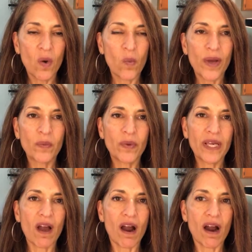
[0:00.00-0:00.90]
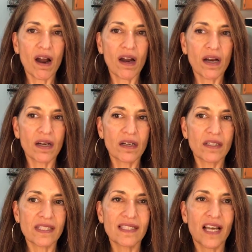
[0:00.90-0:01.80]
When we are
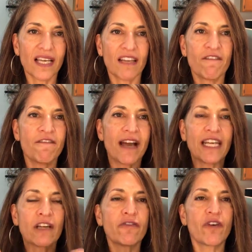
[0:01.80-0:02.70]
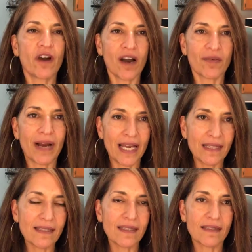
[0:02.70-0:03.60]
stuck in fighting for our
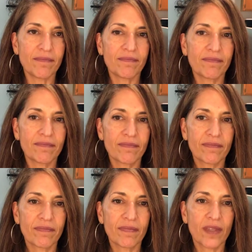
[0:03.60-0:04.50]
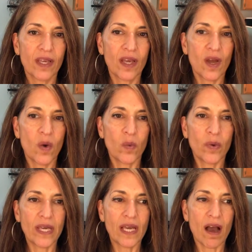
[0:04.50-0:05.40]
rights,
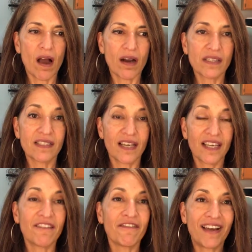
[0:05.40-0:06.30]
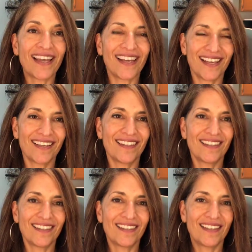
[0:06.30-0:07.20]
we are stuck in fighting
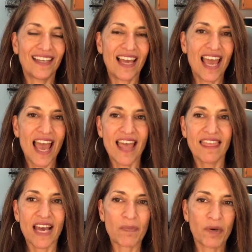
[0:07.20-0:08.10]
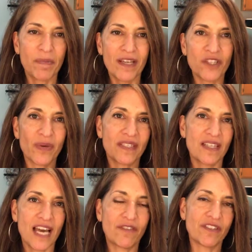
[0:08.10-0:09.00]
and that perpetuates
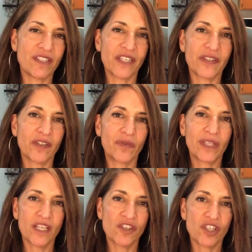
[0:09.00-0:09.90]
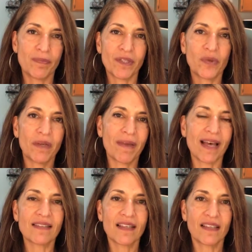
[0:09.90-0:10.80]
an adversarial relationship between
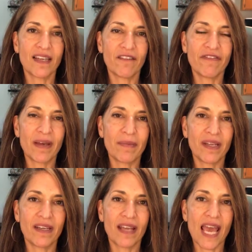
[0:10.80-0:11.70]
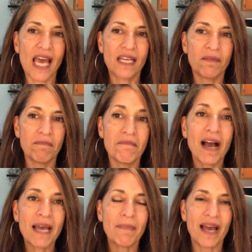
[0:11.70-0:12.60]
masculine and feminine. And
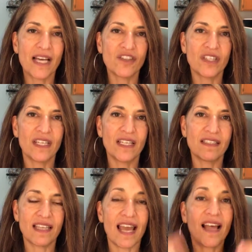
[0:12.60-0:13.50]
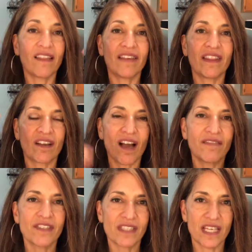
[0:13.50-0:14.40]
my passion is to elevate the
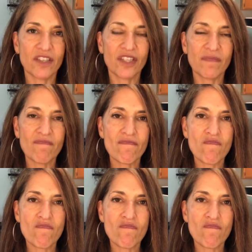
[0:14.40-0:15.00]
conversation.